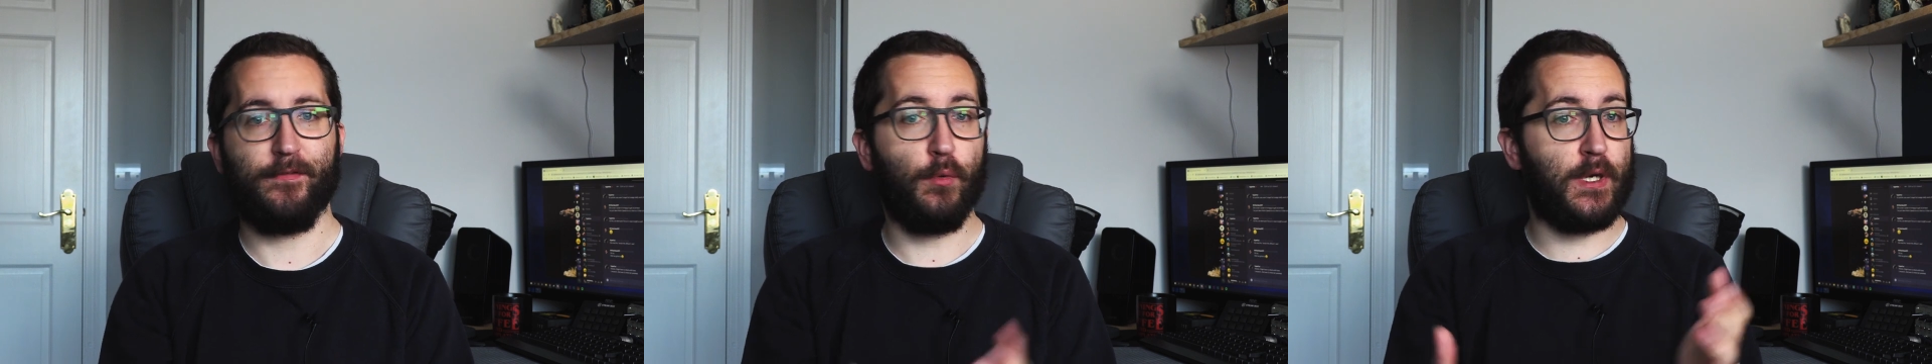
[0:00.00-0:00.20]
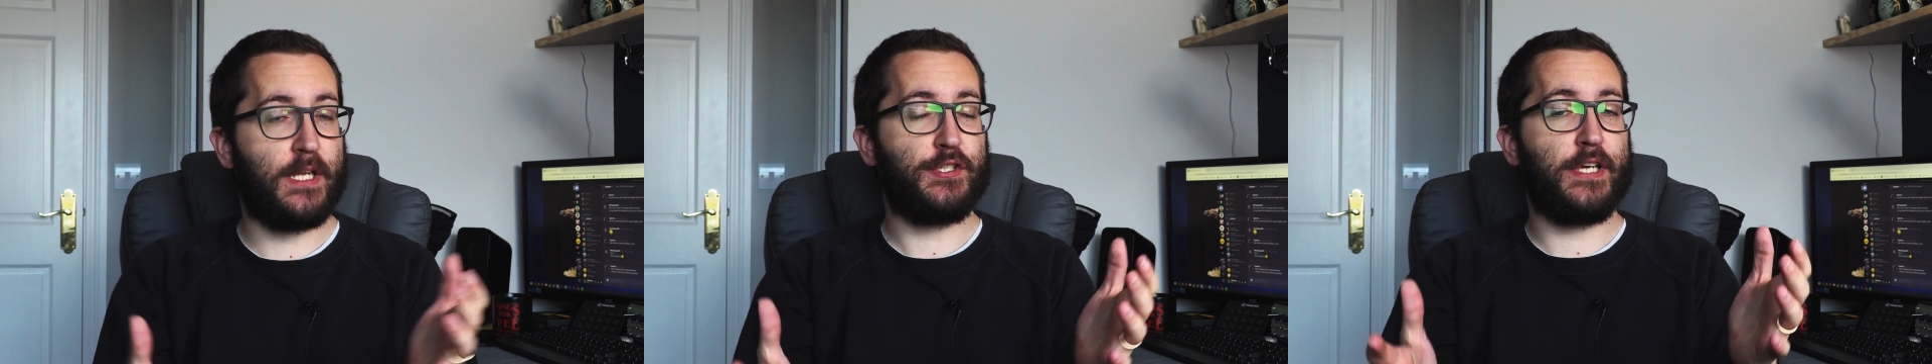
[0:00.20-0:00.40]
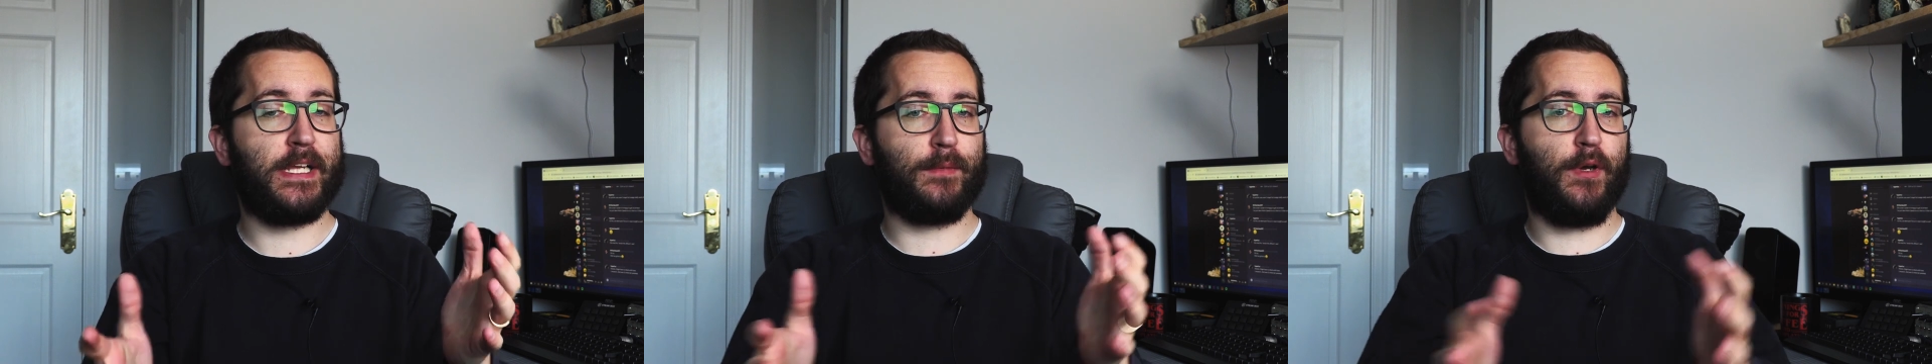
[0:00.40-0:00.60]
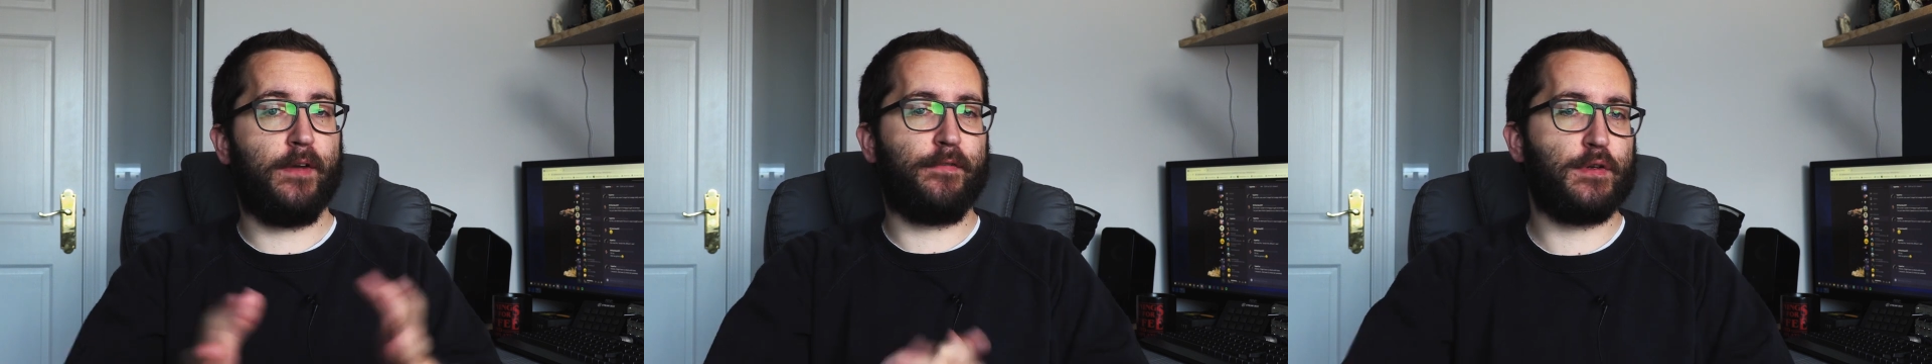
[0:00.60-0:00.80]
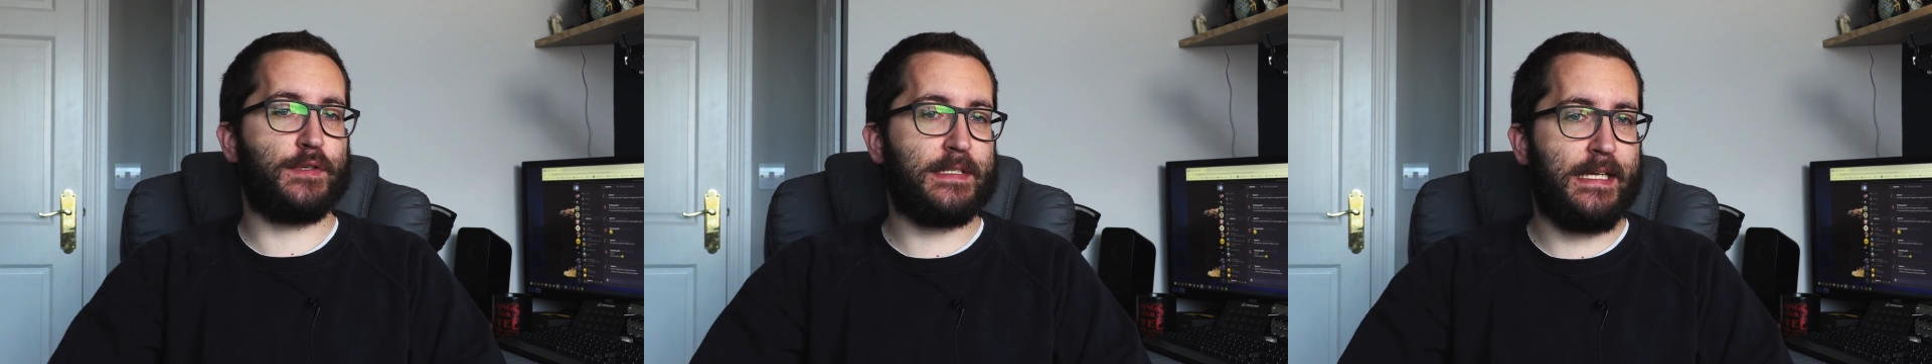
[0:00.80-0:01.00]
If you want to check them
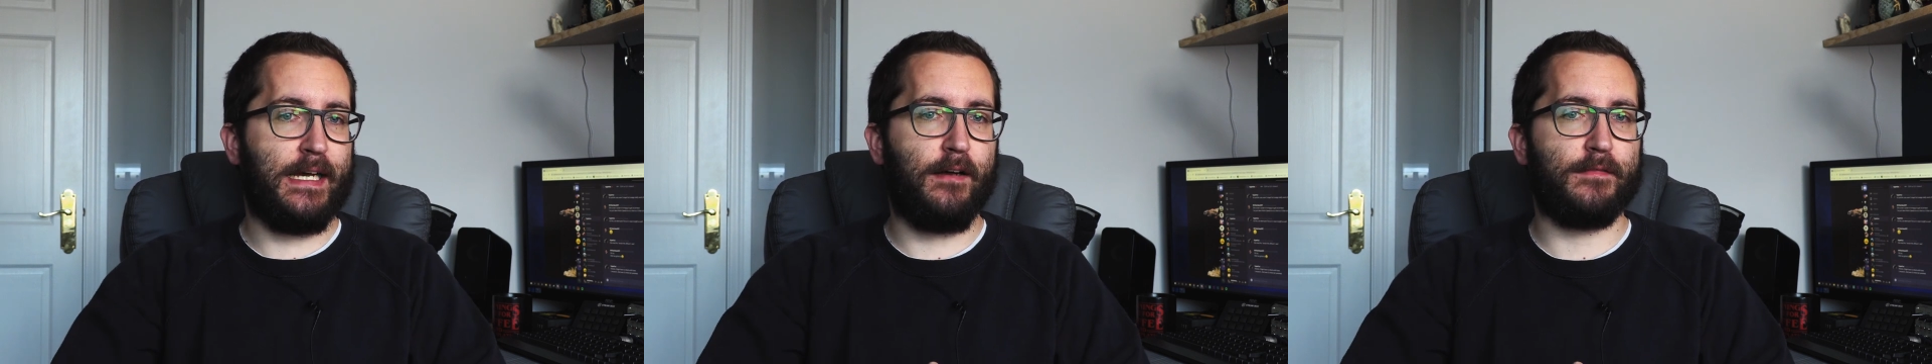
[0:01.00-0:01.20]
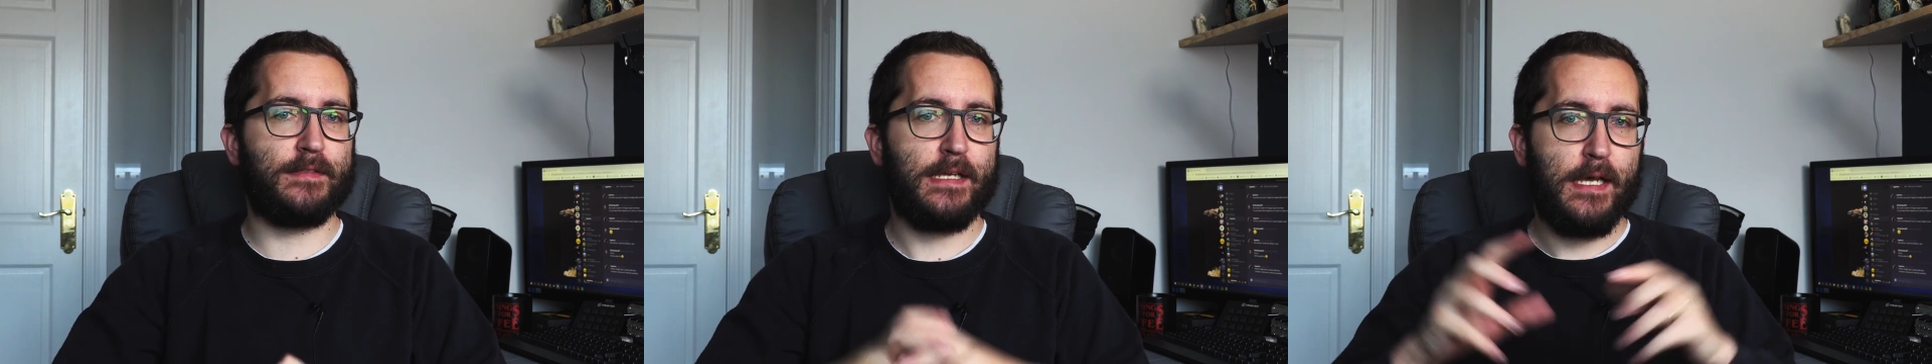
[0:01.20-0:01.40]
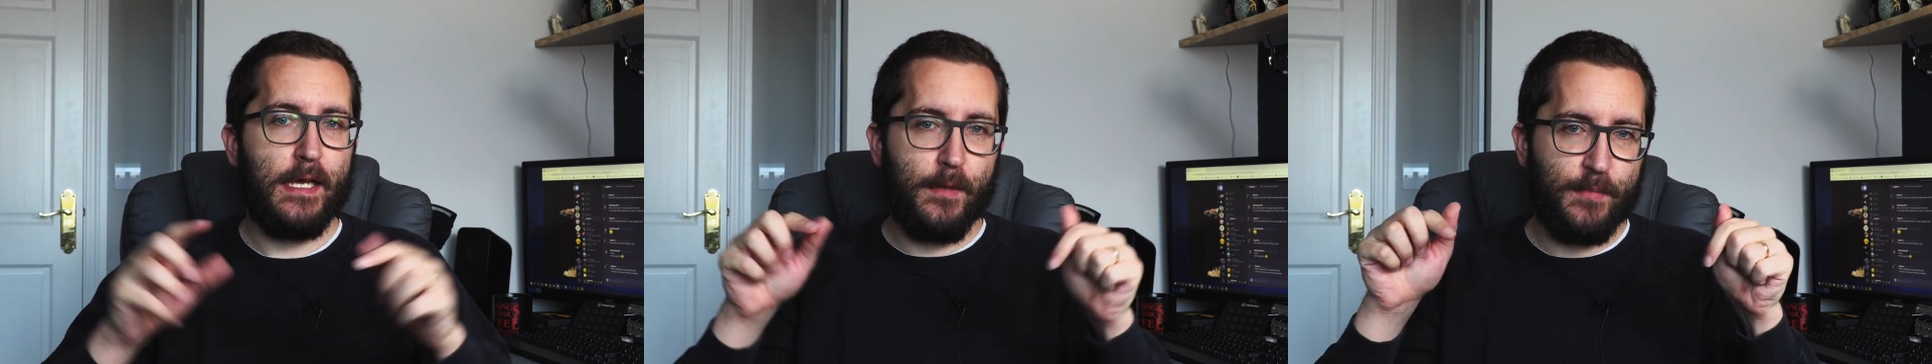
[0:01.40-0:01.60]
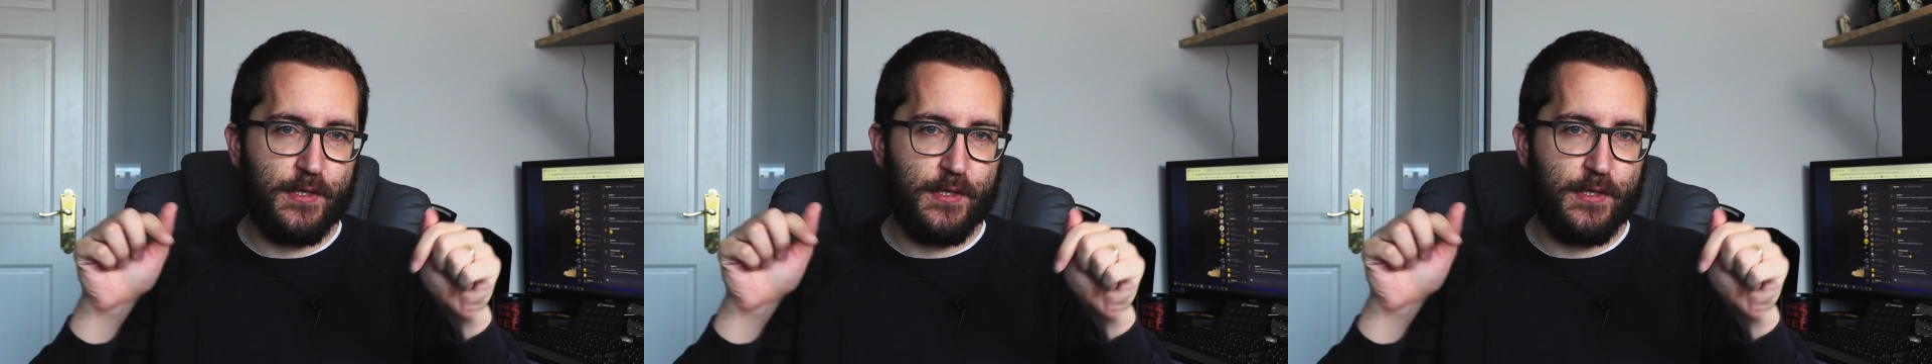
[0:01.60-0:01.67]
out for yourselves,